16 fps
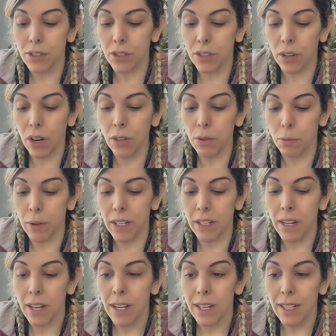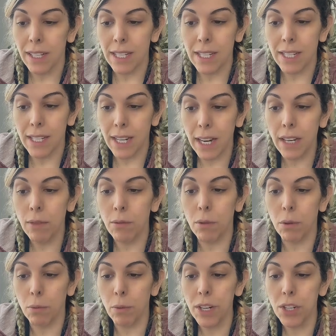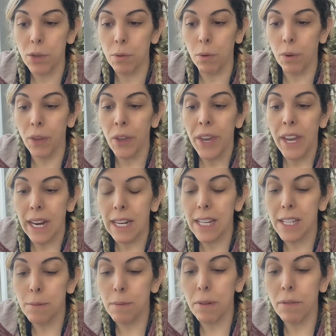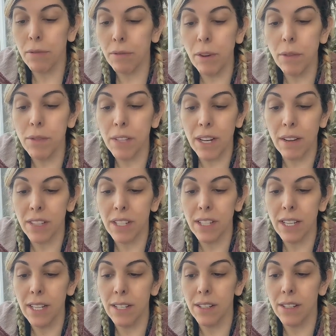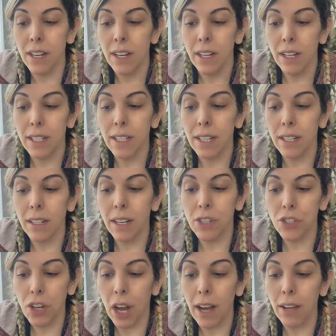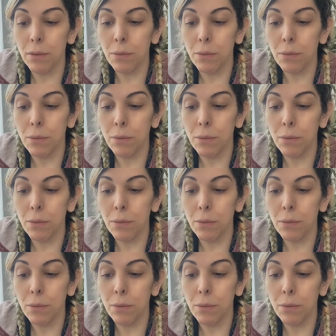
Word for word: Alice Godwin continued the ritual and he's been frozen ever since until a